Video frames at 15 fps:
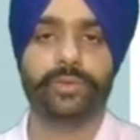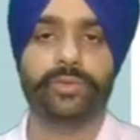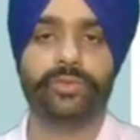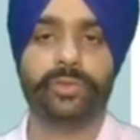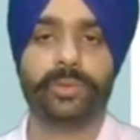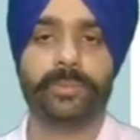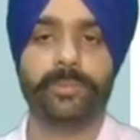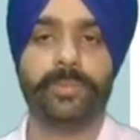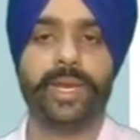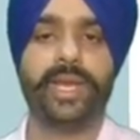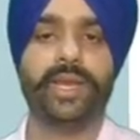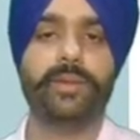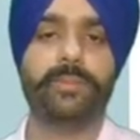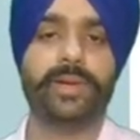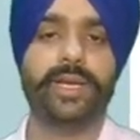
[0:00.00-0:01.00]
So the
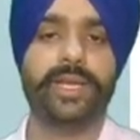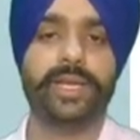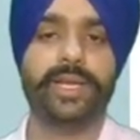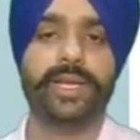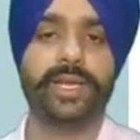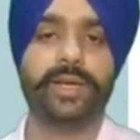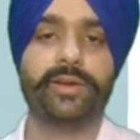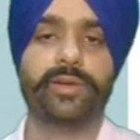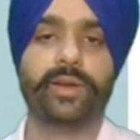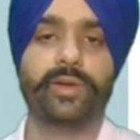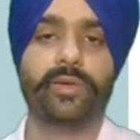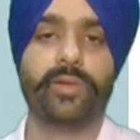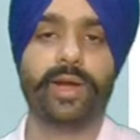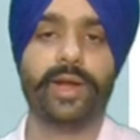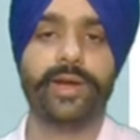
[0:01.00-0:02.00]
main material
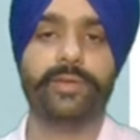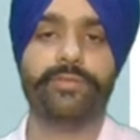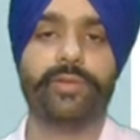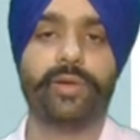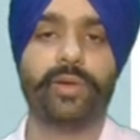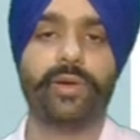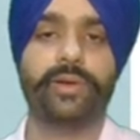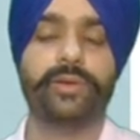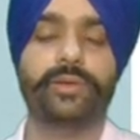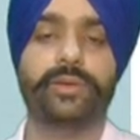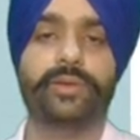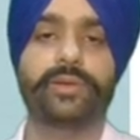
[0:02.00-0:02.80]
required for